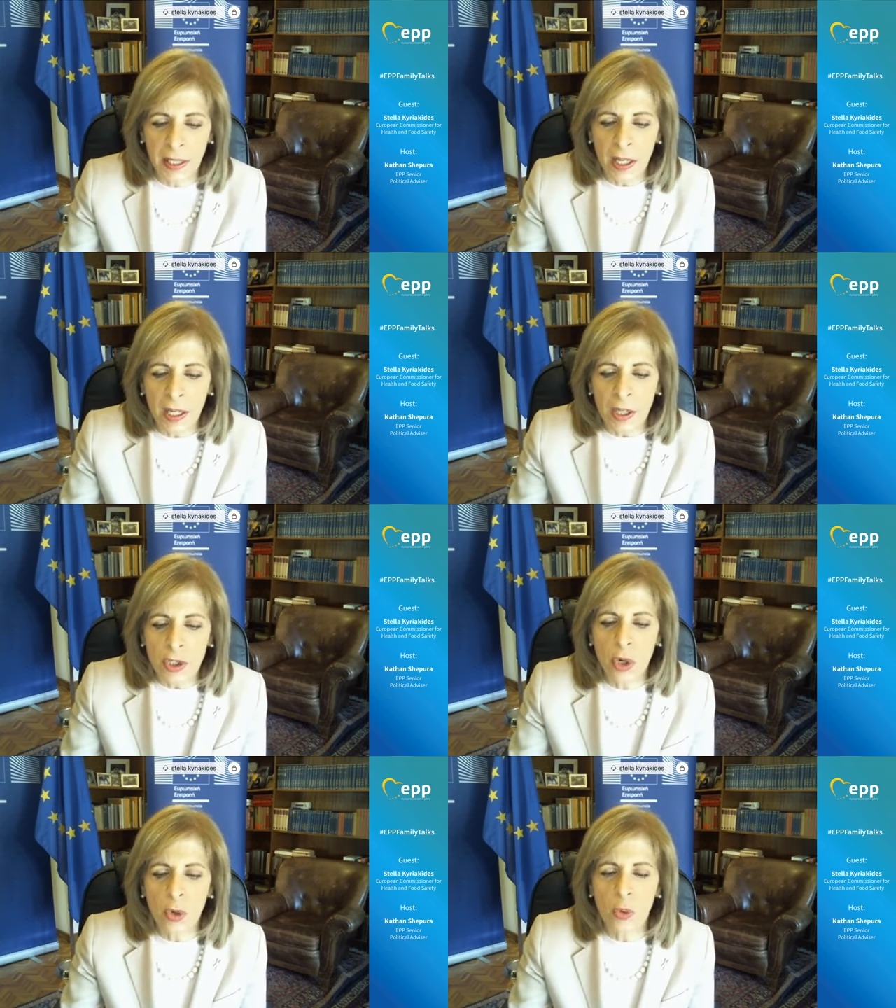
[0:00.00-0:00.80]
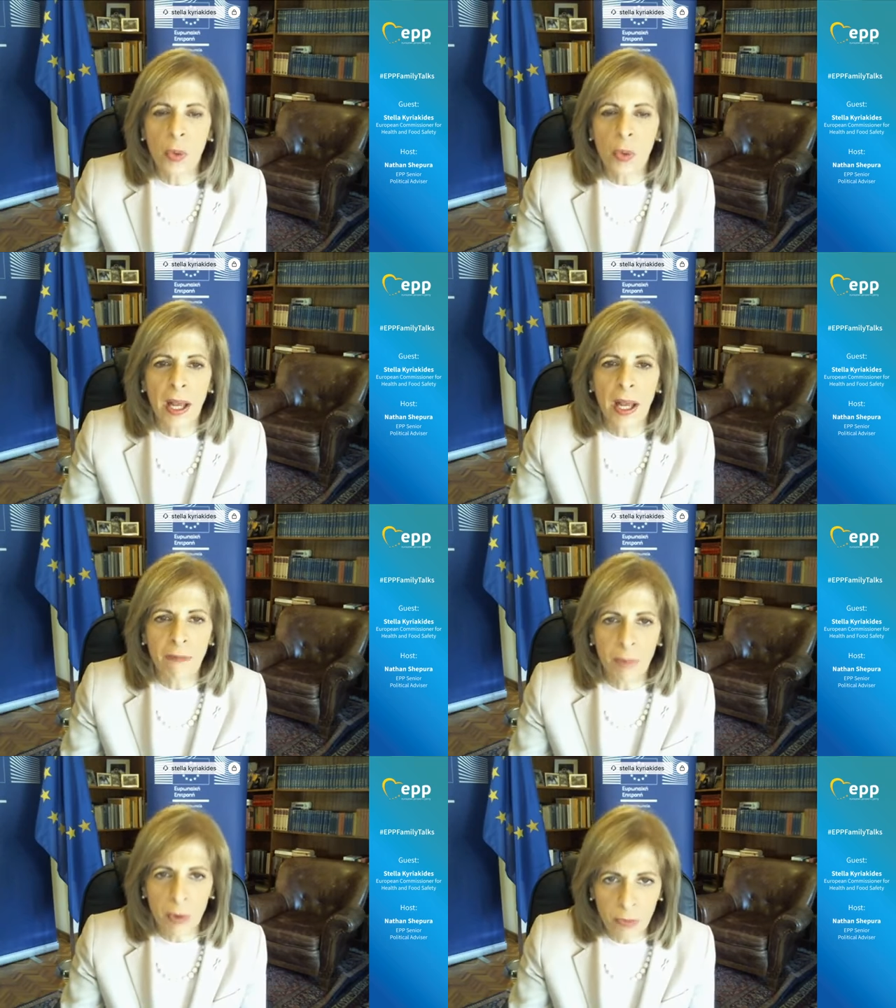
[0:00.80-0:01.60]
So we have put
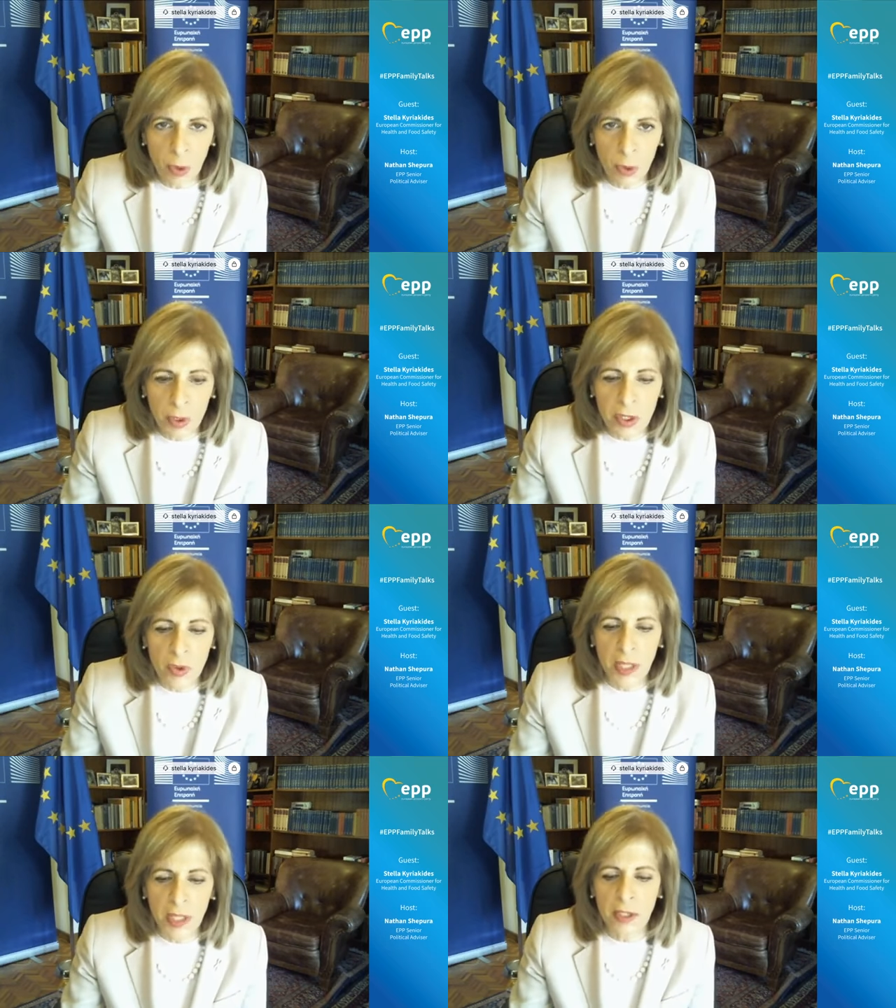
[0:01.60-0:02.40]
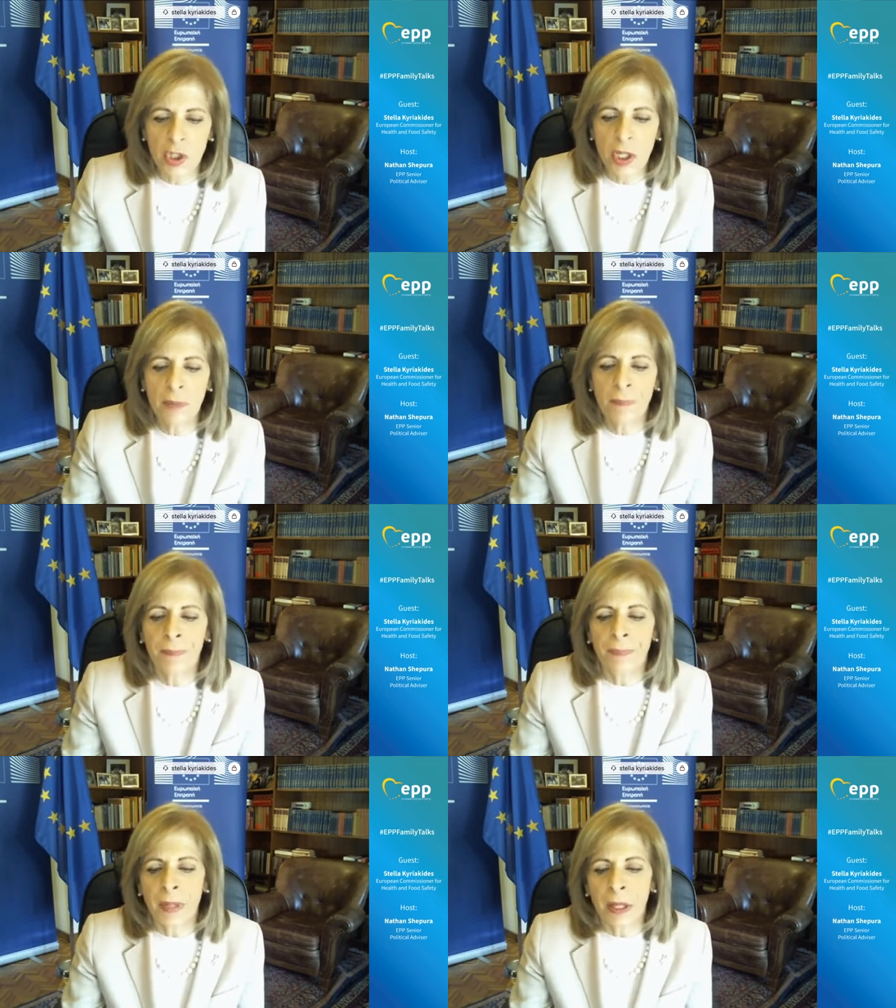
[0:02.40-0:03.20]
forward the strategy
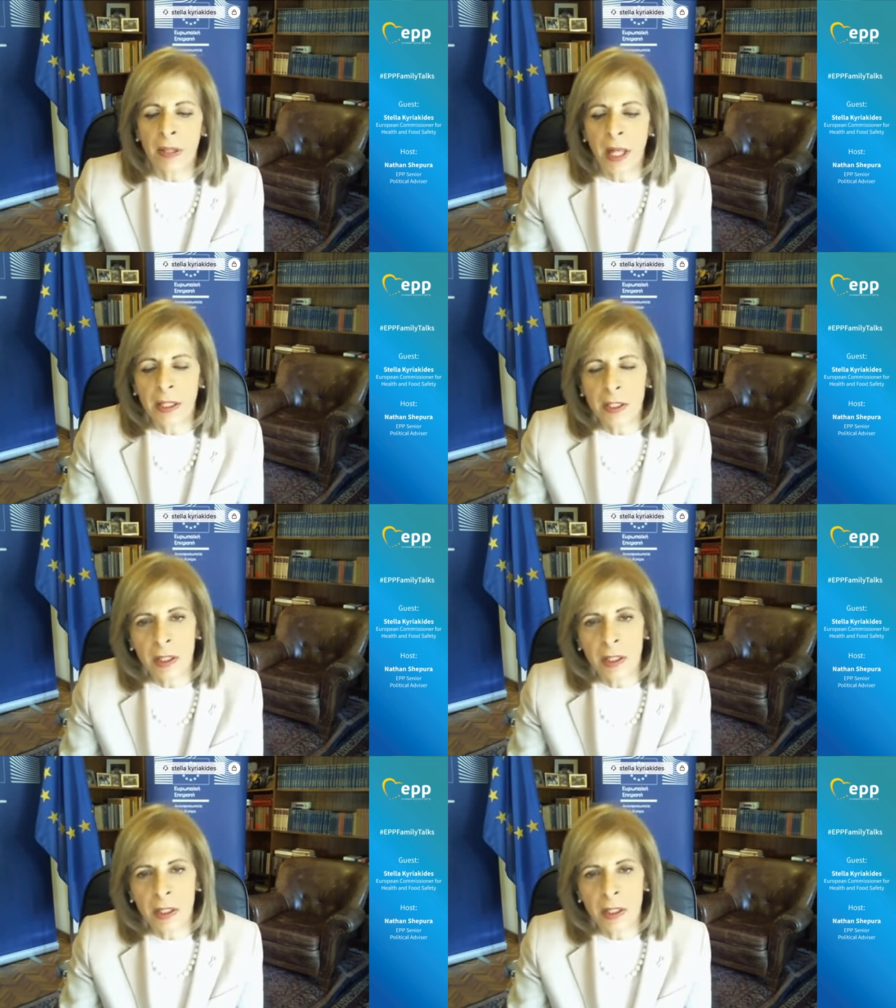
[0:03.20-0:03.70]
that